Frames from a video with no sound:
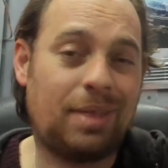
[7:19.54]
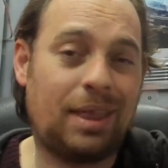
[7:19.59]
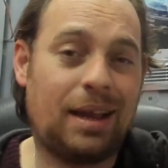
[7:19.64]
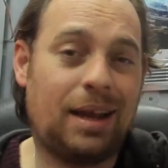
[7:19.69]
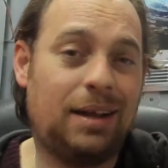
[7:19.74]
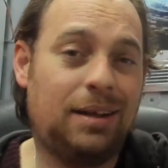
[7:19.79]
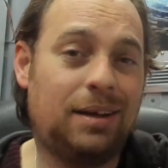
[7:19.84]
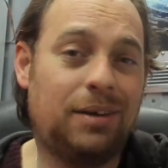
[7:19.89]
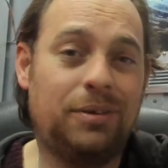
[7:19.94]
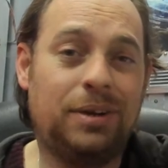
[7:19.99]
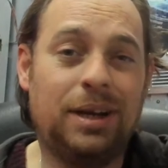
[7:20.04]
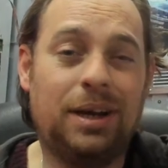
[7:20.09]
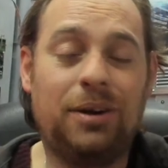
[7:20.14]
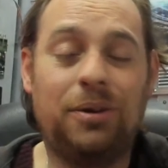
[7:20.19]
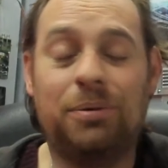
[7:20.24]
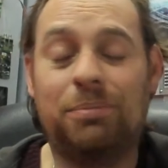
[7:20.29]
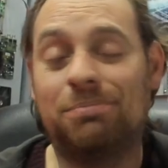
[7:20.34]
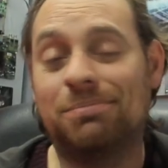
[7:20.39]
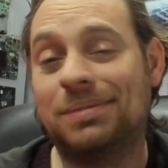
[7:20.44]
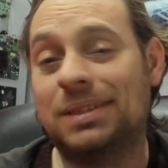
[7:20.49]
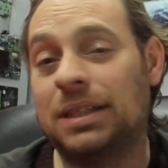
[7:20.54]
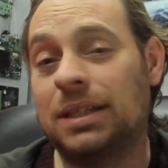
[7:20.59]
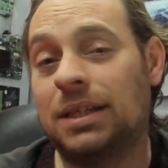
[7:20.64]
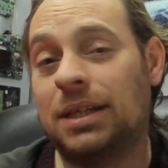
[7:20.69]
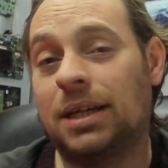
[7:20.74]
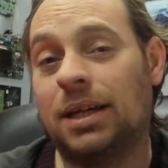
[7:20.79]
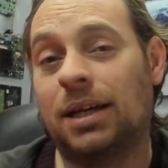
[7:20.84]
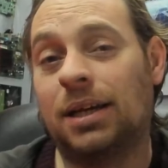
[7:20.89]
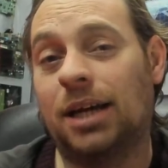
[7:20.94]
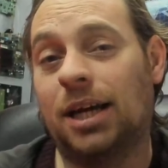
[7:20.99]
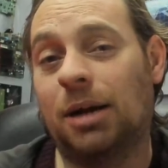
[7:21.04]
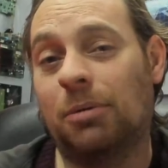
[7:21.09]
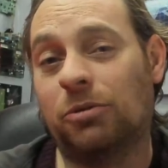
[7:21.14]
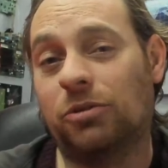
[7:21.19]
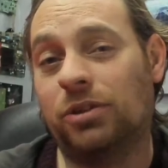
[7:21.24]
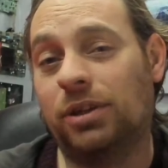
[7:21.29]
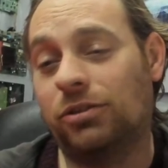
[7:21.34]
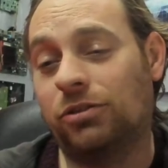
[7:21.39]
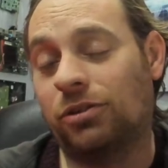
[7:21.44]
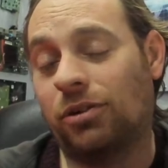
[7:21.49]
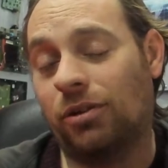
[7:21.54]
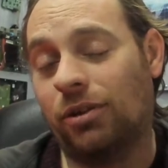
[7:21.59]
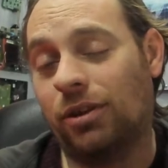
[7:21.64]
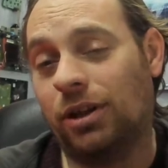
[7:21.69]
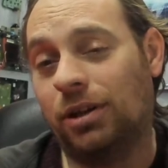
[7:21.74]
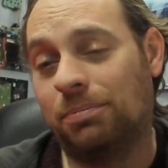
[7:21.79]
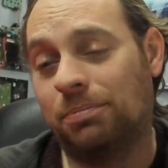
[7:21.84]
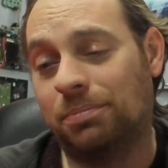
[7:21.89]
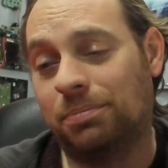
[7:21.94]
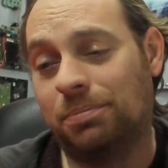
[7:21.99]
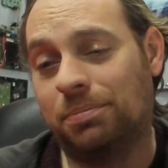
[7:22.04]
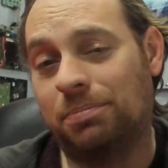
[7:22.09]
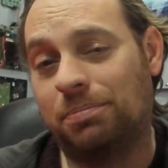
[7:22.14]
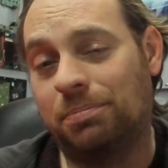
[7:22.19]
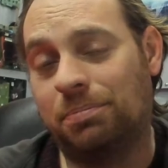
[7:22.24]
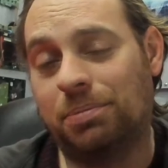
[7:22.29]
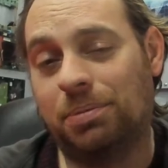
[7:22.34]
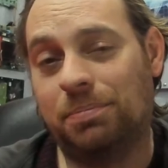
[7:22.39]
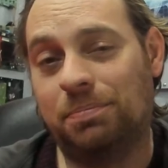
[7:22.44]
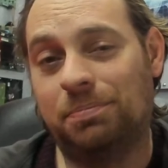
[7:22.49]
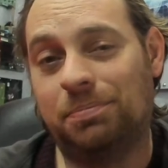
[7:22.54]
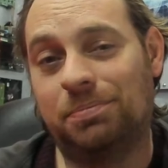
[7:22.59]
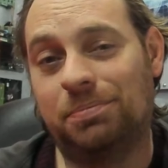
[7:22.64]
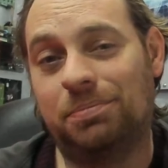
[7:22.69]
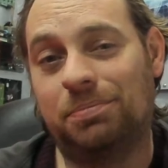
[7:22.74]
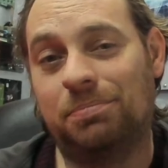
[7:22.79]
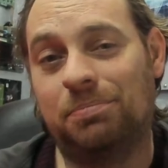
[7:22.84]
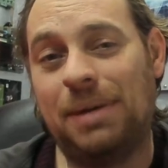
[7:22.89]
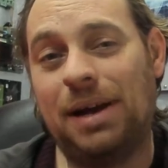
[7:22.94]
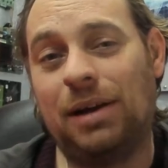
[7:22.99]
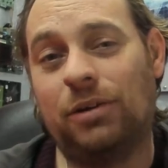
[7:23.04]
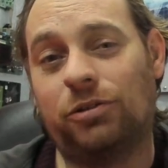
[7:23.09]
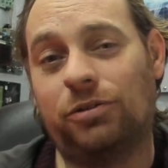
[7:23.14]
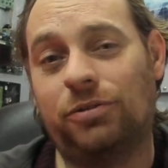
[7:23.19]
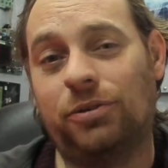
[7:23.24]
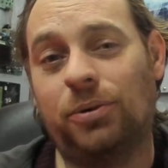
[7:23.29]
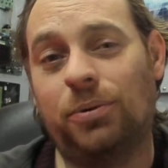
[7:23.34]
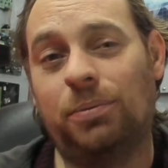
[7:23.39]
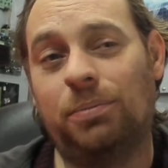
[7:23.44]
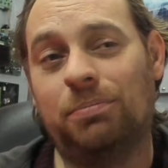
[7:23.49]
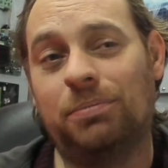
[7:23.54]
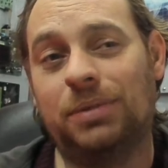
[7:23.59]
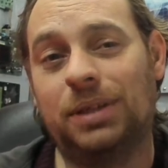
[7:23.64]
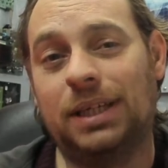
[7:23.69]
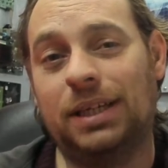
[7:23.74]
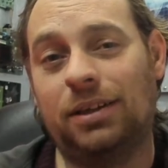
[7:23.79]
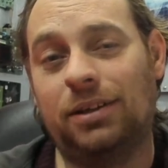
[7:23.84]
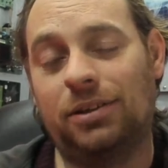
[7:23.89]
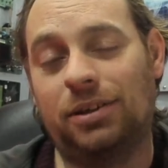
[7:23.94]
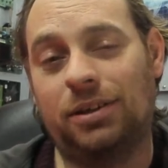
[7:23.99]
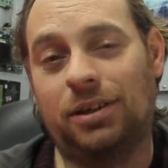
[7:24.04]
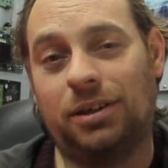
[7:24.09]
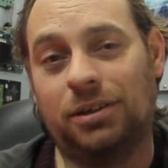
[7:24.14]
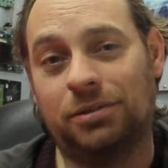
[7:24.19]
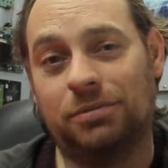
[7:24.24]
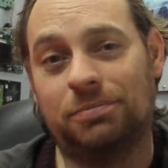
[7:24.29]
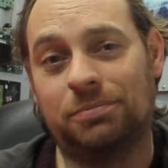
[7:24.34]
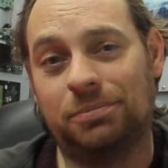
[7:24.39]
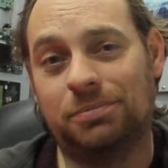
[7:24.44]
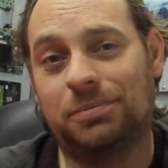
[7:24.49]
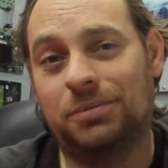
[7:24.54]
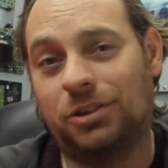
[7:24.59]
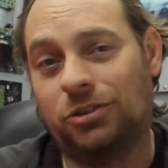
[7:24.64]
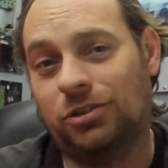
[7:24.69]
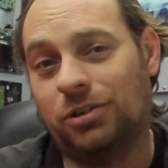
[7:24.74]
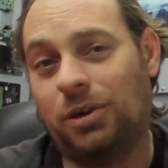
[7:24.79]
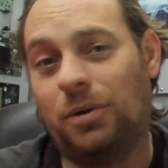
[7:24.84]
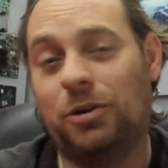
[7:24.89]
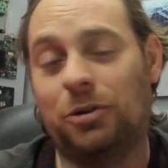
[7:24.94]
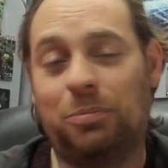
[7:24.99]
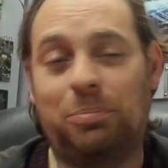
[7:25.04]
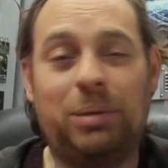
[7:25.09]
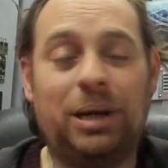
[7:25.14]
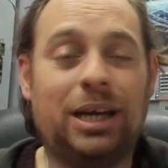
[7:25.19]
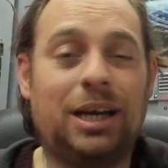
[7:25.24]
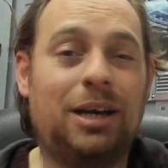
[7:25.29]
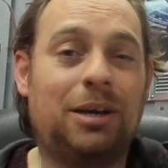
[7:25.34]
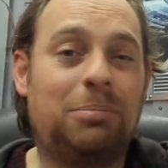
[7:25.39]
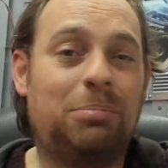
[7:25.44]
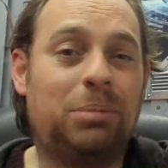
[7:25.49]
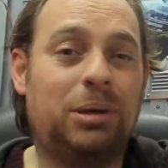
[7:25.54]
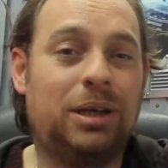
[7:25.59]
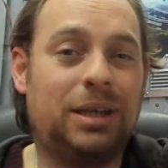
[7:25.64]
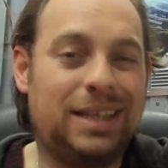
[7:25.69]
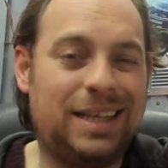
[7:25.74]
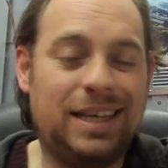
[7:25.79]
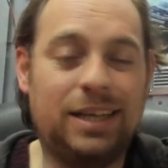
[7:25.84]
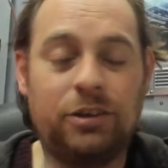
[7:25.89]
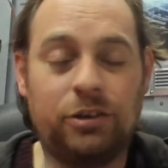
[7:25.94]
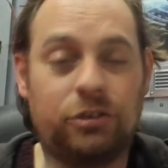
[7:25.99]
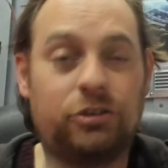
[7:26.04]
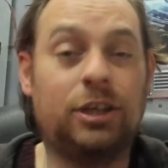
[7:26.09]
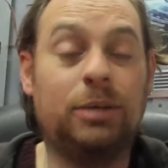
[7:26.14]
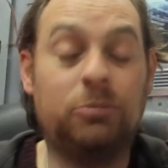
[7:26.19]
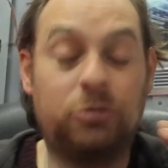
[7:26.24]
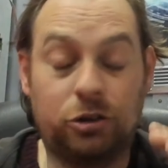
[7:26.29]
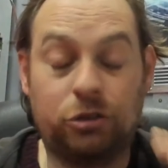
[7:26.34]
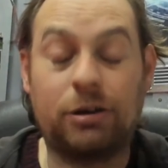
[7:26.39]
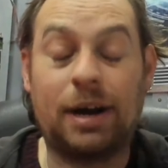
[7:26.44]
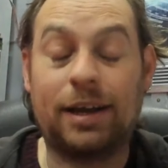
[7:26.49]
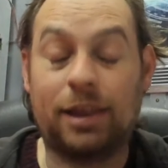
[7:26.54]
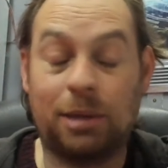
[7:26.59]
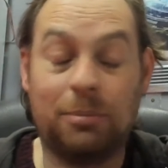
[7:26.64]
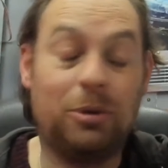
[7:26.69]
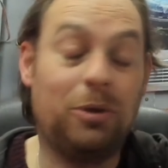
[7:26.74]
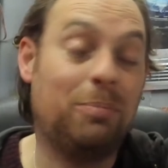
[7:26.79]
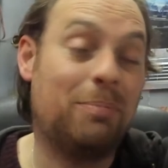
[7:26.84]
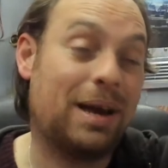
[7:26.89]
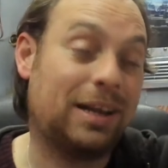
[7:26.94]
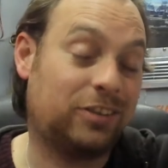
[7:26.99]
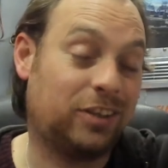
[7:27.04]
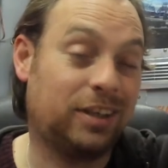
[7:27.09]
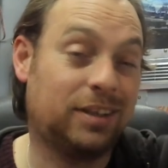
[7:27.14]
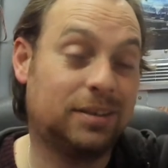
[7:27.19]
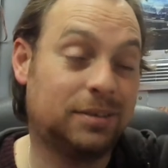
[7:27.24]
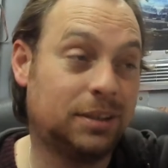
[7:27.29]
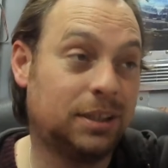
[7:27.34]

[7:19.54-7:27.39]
Don't know. Obviously, it's not the mount's fault. It doesn't know it's bigger, but it just seems to track the moon better.